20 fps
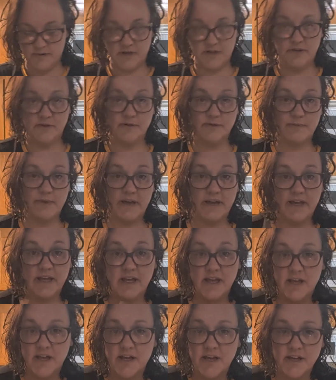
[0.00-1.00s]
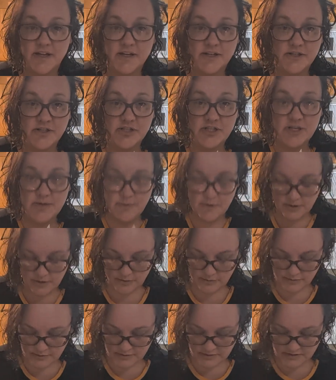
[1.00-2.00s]
gonna use my
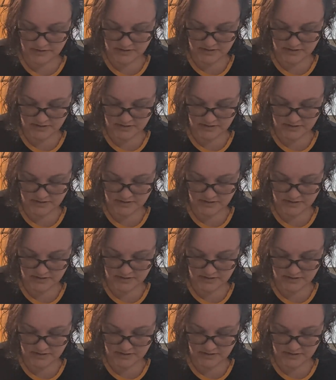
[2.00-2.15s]
cheapo